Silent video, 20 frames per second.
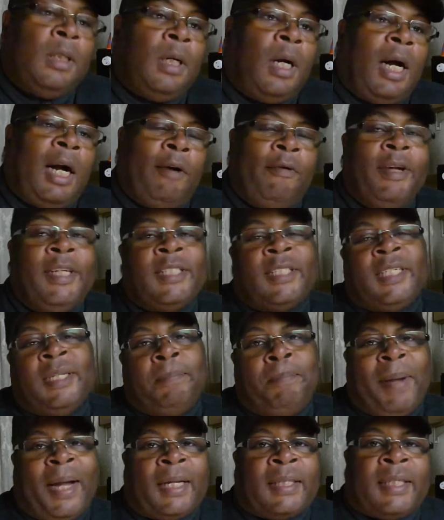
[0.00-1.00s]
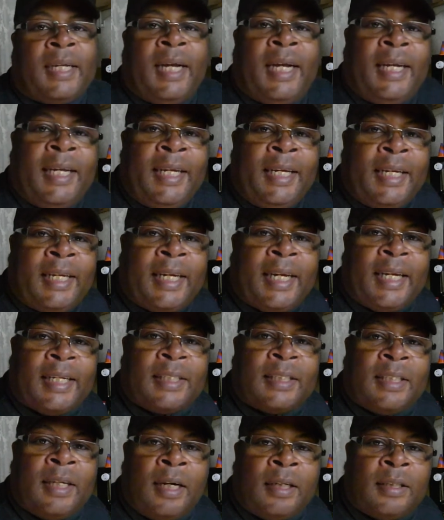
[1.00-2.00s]
I recently backed a
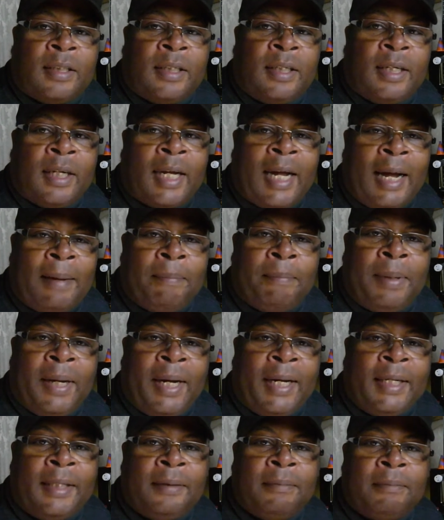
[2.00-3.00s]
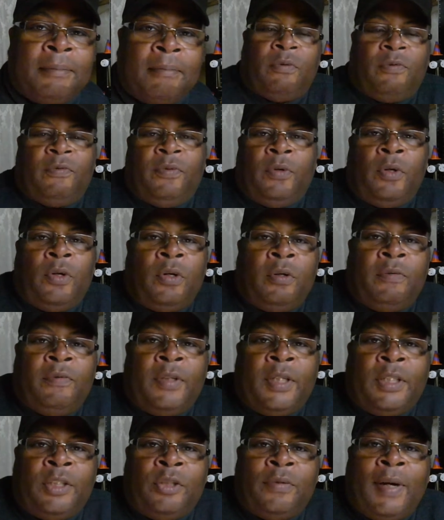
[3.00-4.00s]
Kickstarter campaign for
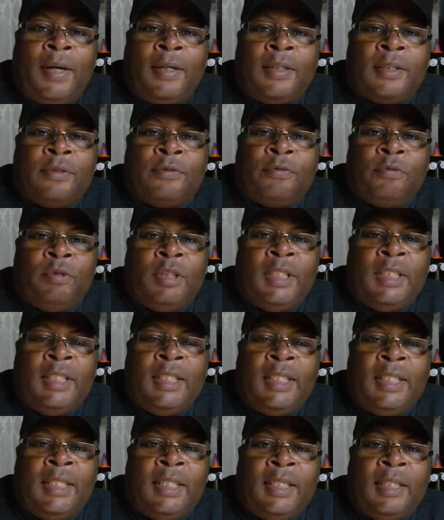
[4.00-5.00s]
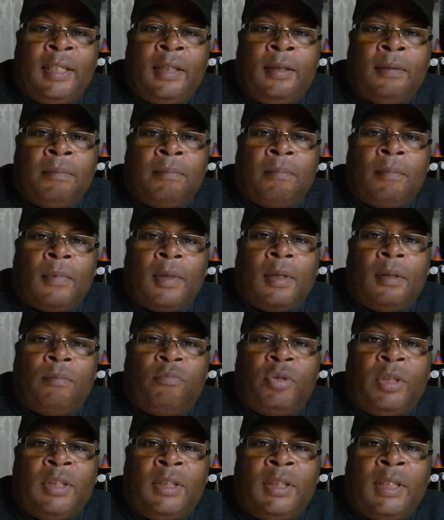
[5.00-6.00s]
the China's 3D
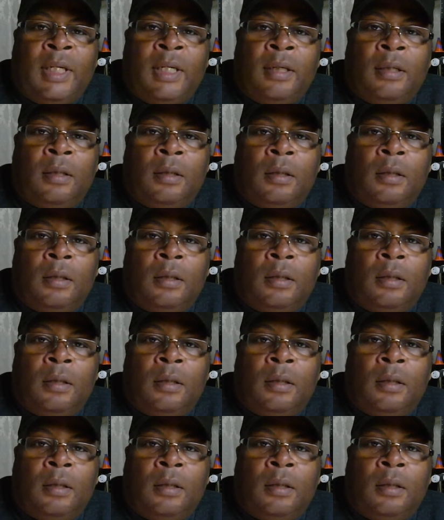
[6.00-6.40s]
printer